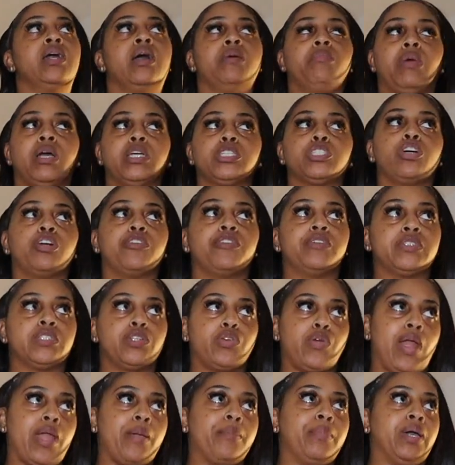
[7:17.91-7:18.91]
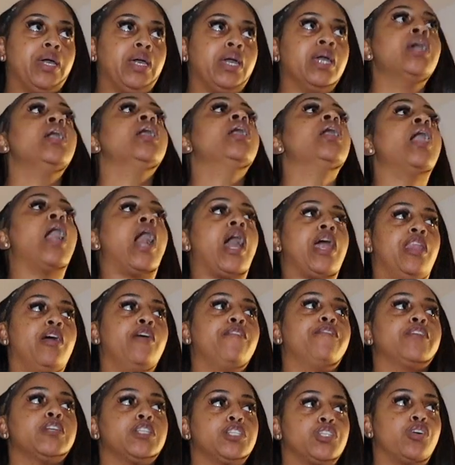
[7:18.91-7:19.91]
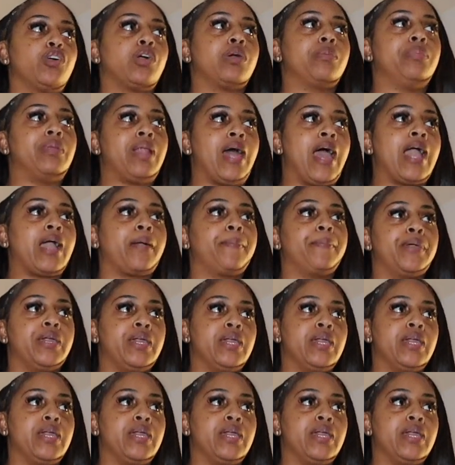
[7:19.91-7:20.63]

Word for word: I'm not sure if it's gray, but I know for sure black,